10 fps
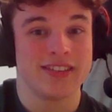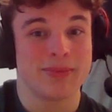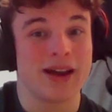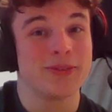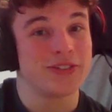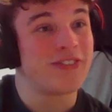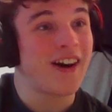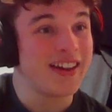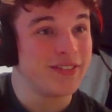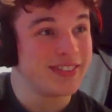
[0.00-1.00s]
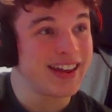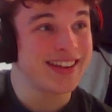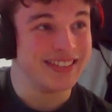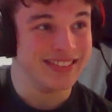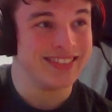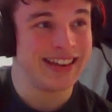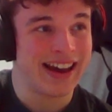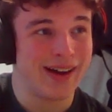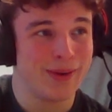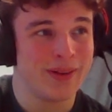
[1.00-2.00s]
I'm down to 5 seconds
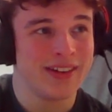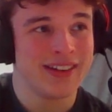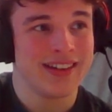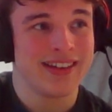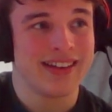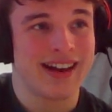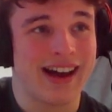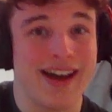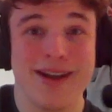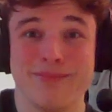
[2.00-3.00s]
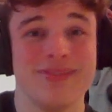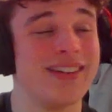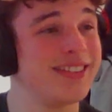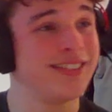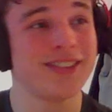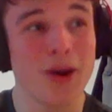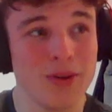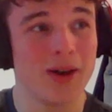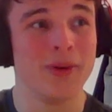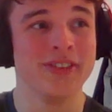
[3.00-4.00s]
now. I am so
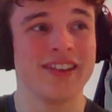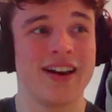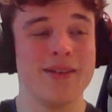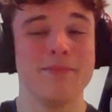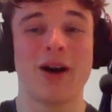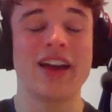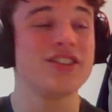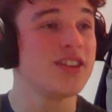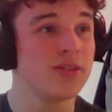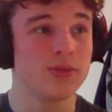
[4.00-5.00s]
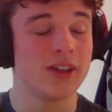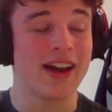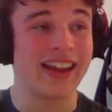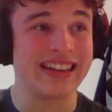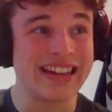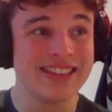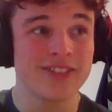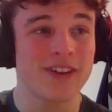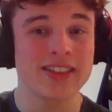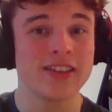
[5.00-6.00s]
low on time, but I knew that I need to
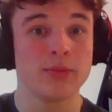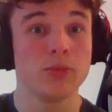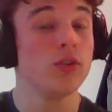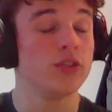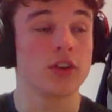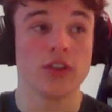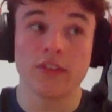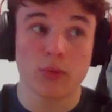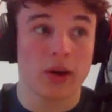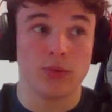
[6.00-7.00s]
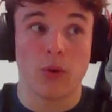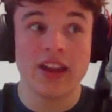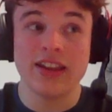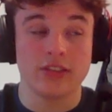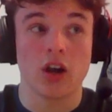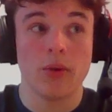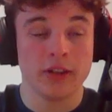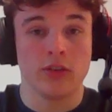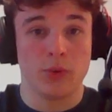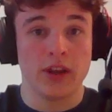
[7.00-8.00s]
find these moves because otherwise white is
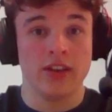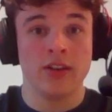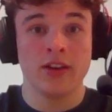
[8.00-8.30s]
going to win.